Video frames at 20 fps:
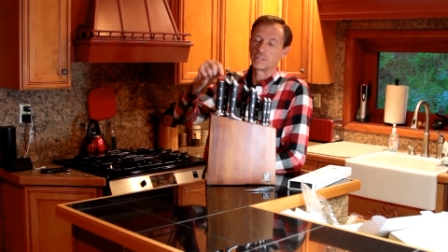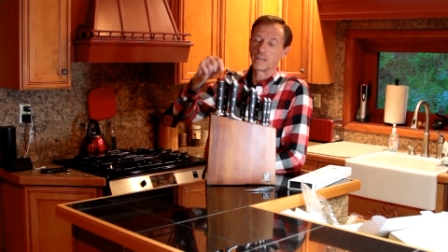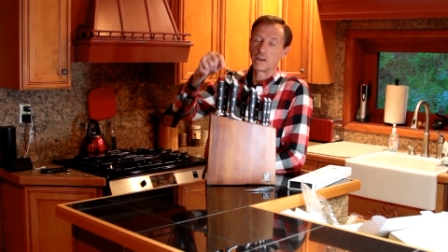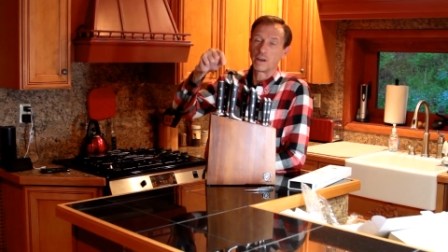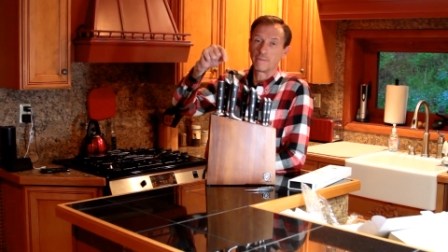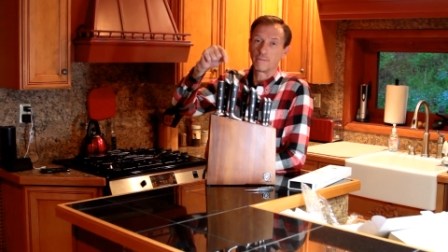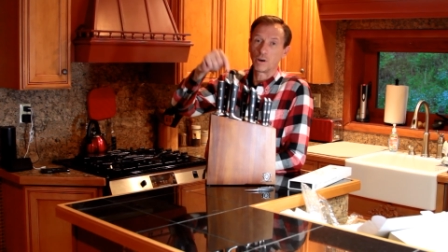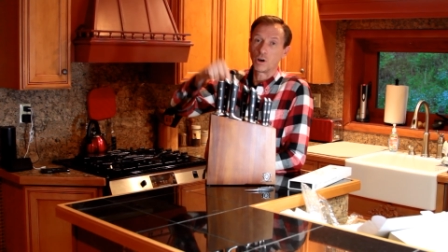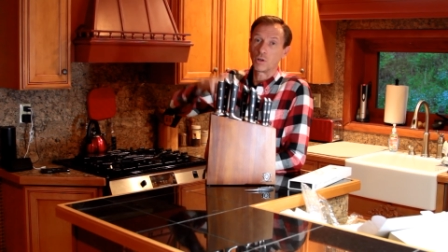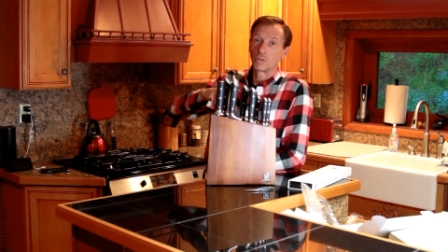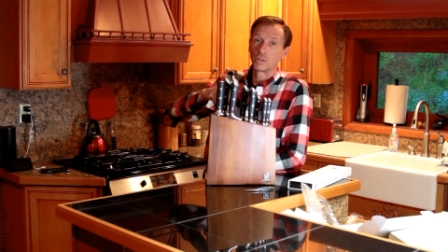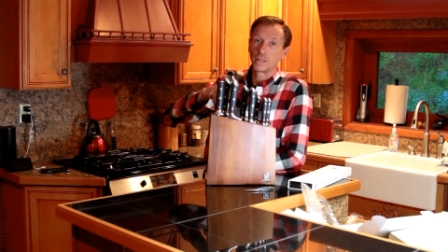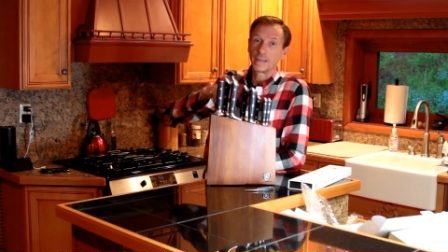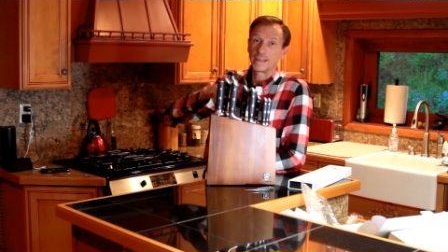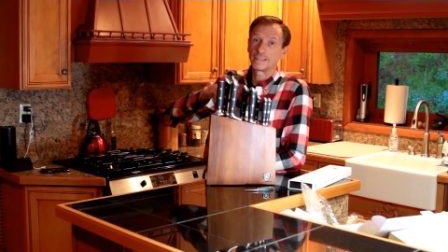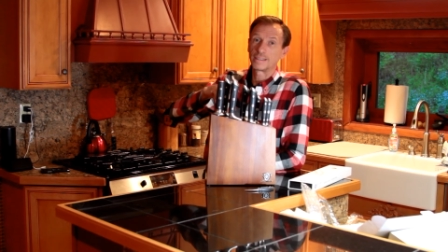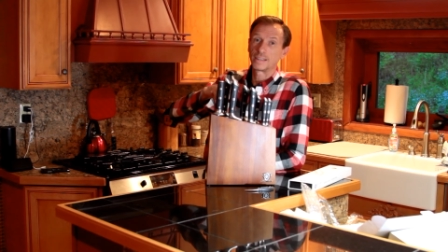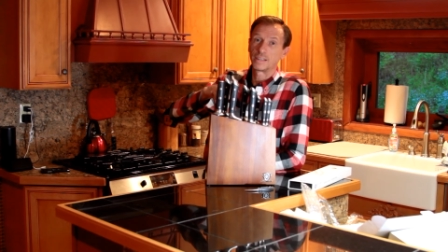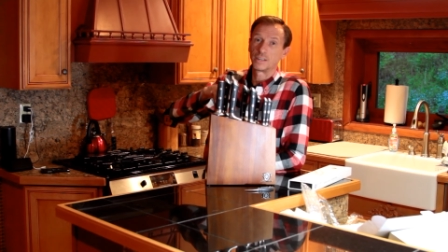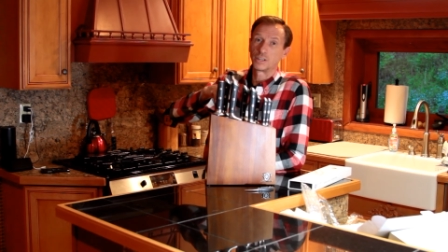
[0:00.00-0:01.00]
I'll have all the
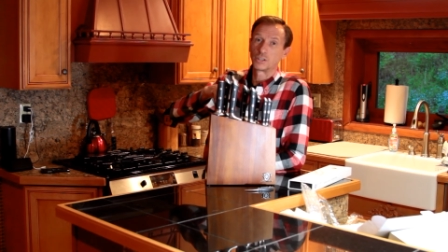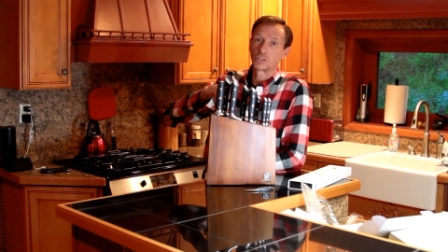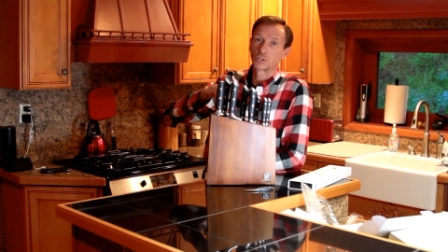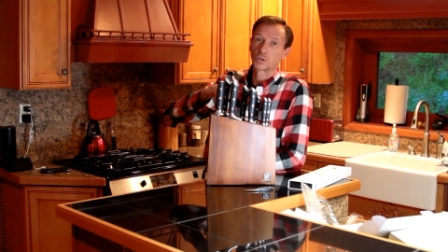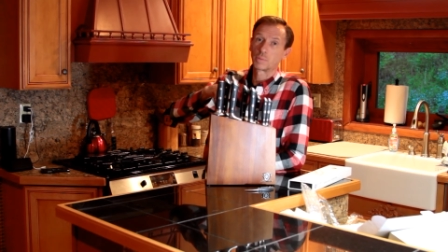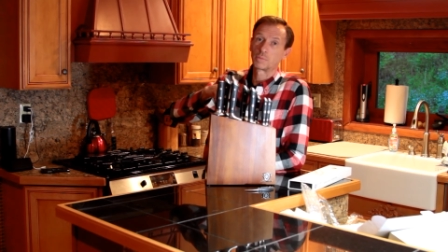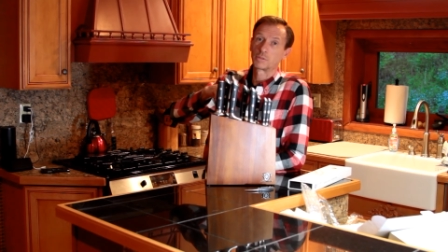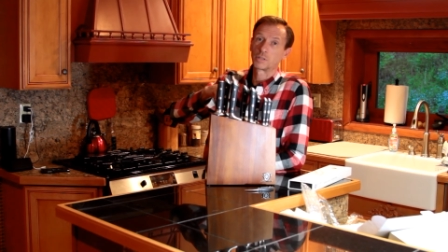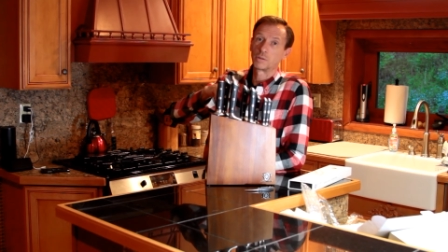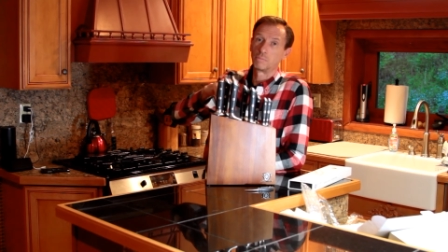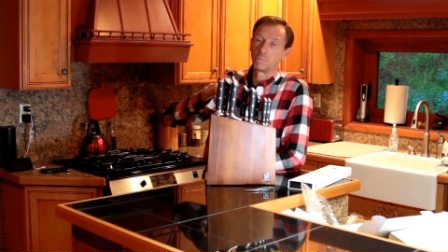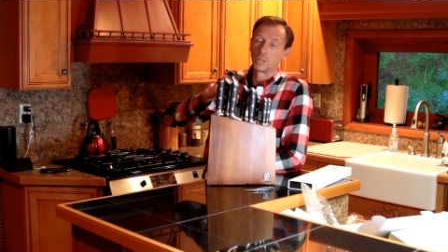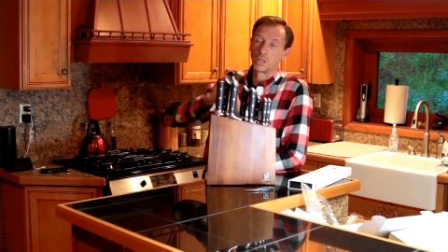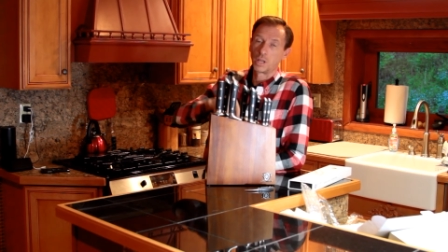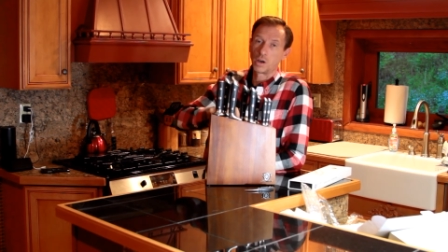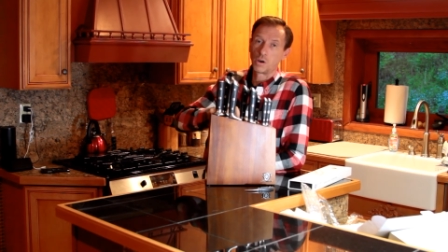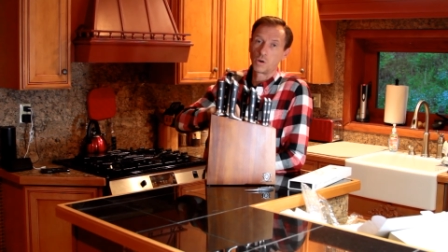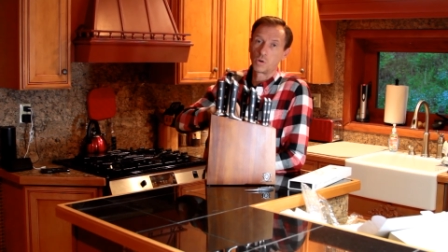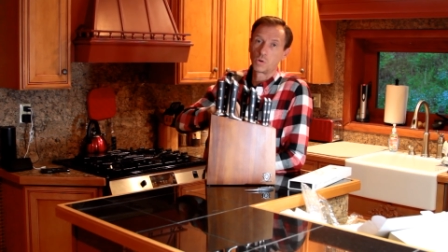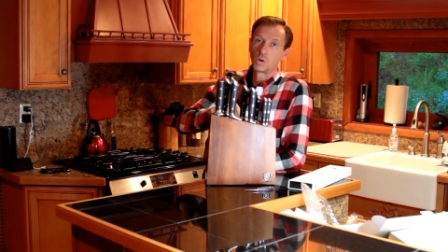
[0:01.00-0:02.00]
links in the description
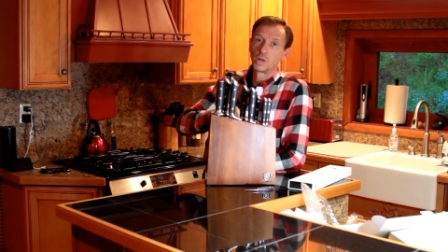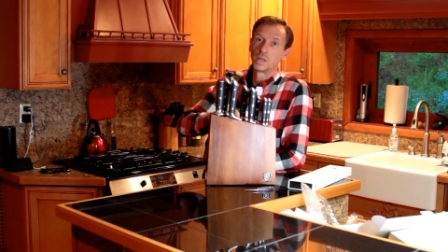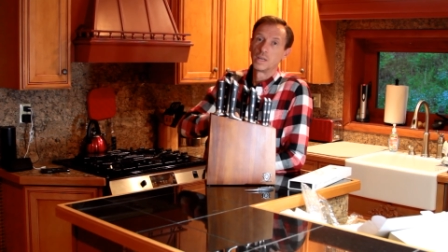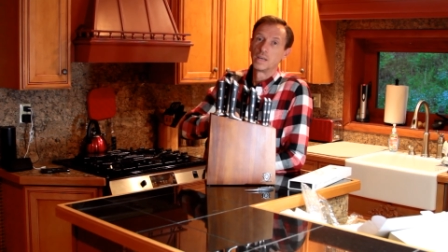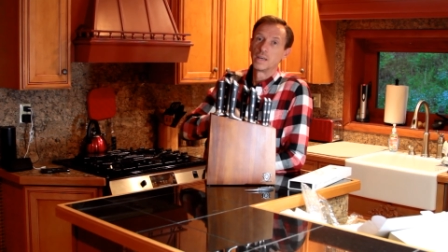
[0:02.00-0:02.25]
below.